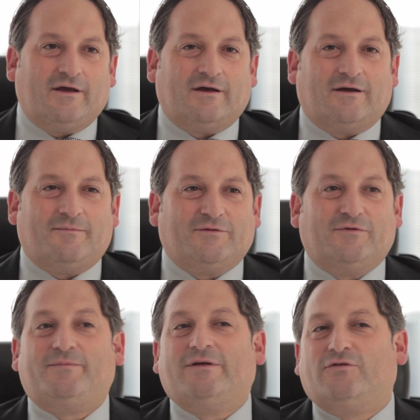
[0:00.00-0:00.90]
but
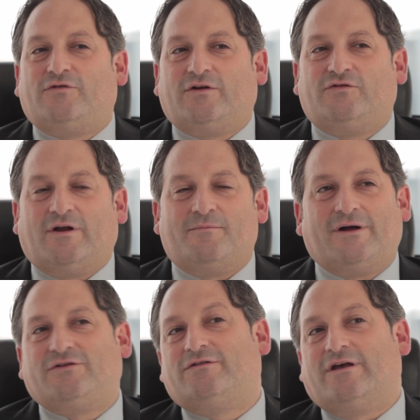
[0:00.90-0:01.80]
with piezosurgery are
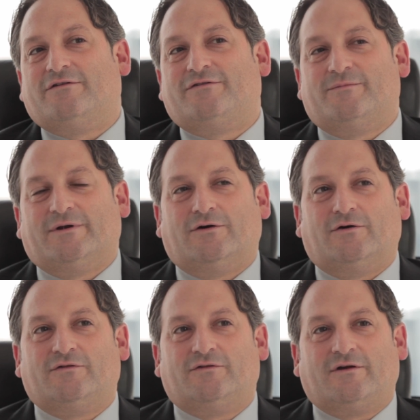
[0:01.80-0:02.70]
much safer
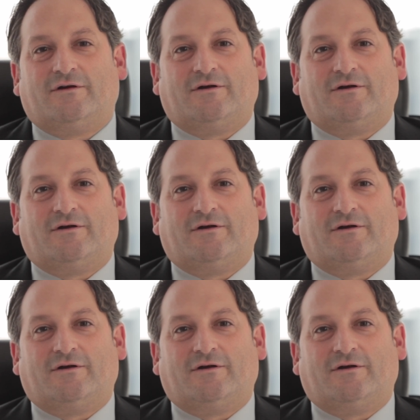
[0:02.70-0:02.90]
because,